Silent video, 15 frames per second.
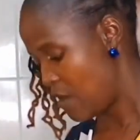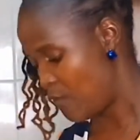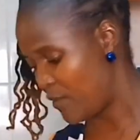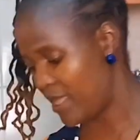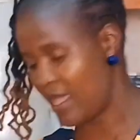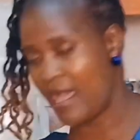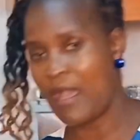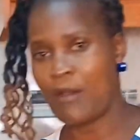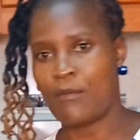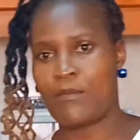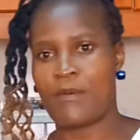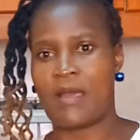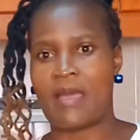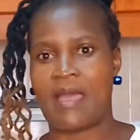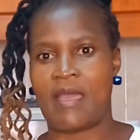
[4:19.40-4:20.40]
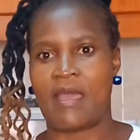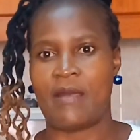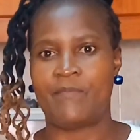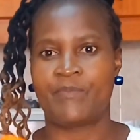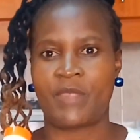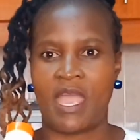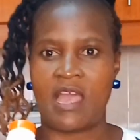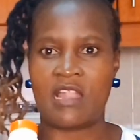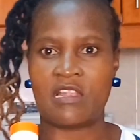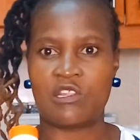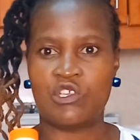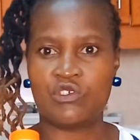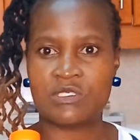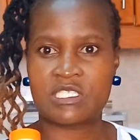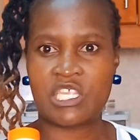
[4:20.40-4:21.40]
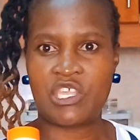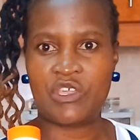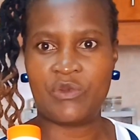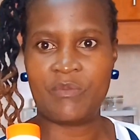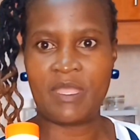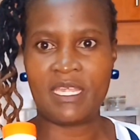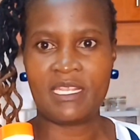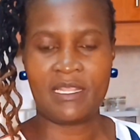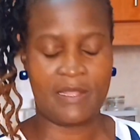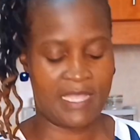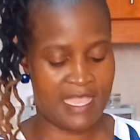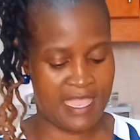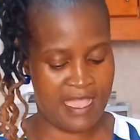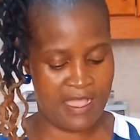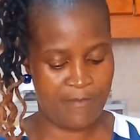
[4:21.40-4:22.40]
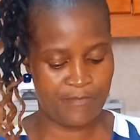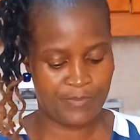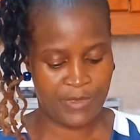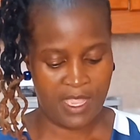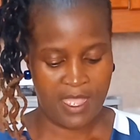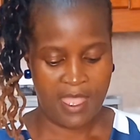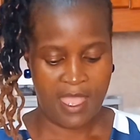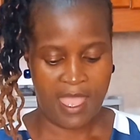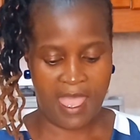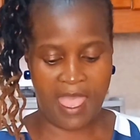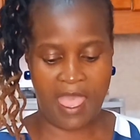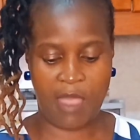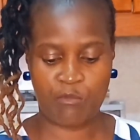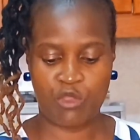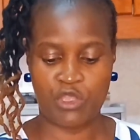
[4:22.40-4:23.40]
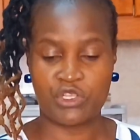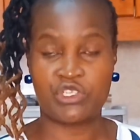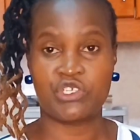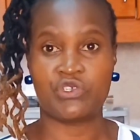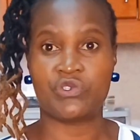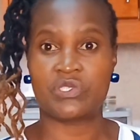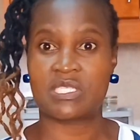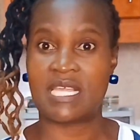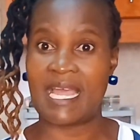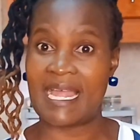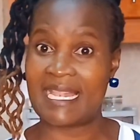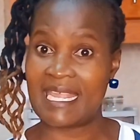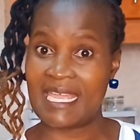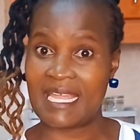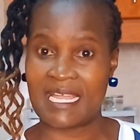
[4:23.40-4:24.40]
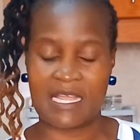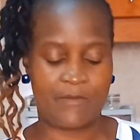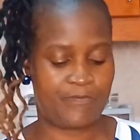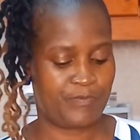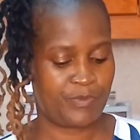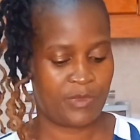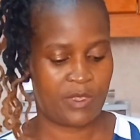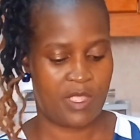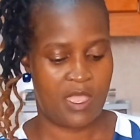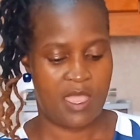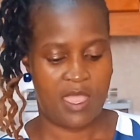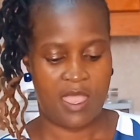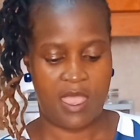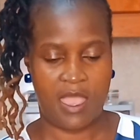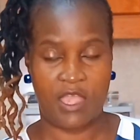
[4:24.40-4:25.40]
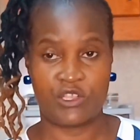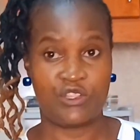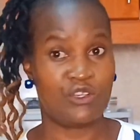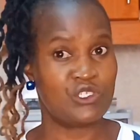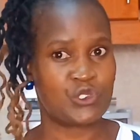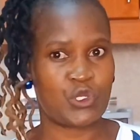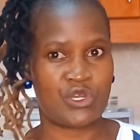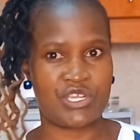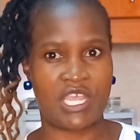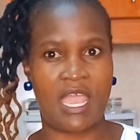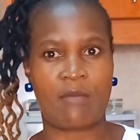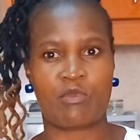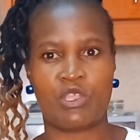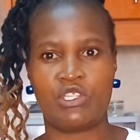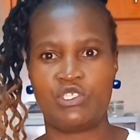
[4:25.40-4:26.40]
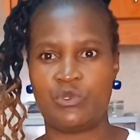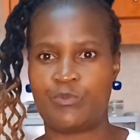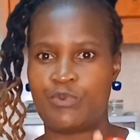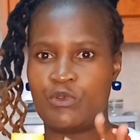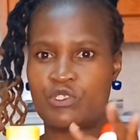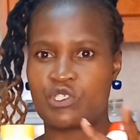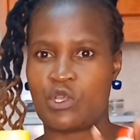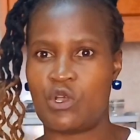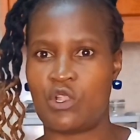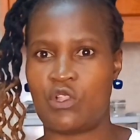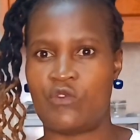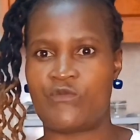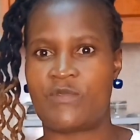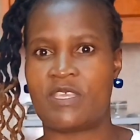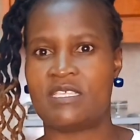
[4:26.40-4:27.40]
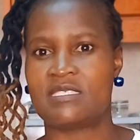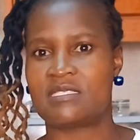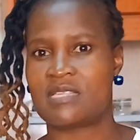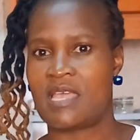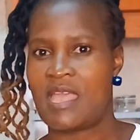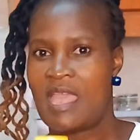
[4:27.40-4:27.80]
we have, uh, I'll use cumin here. I'm going to use garlic. Don't worry, I'm going to put all of this